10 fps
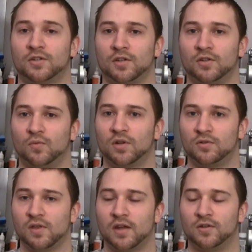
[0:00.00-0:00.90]
So you want to
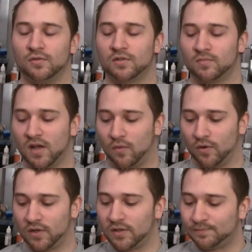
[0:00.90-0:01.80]
do that too, some
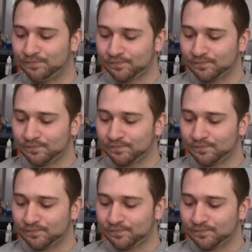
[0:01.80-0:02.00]
networking.